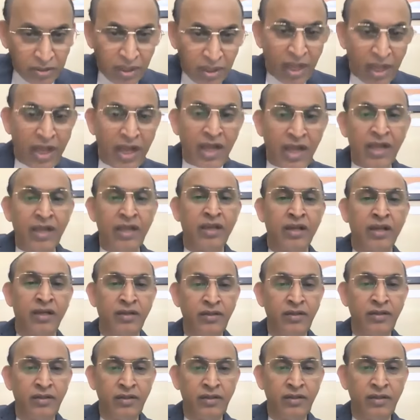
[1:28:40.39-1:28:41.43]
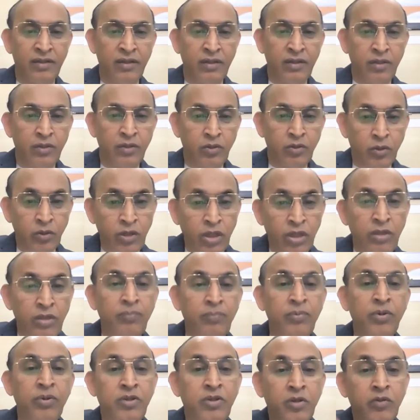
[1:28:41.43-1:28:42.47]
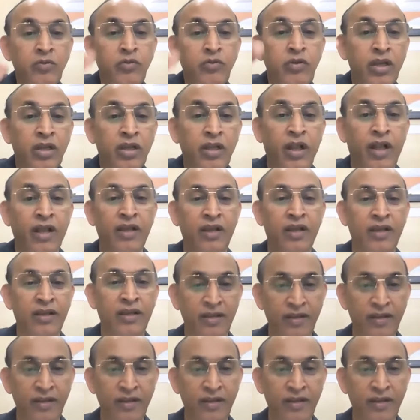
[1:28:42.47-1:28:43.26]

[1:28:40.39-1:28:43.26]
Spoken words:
try so that the patient will cry.